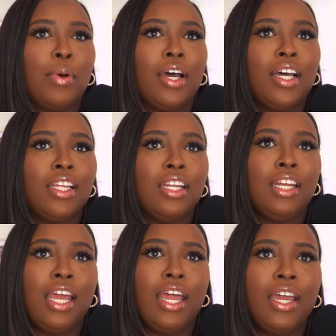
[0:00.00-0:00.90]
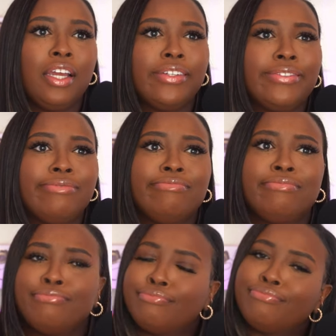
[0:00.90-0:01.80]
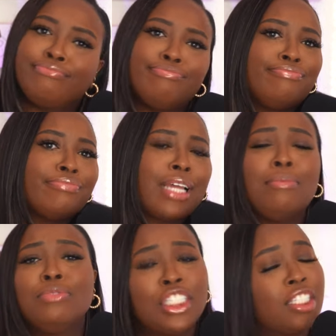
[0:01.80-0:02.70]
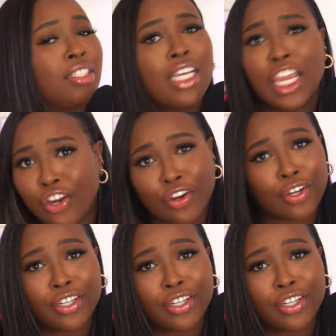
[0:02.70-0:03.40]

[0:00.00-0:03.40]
But other than that, I'm just here,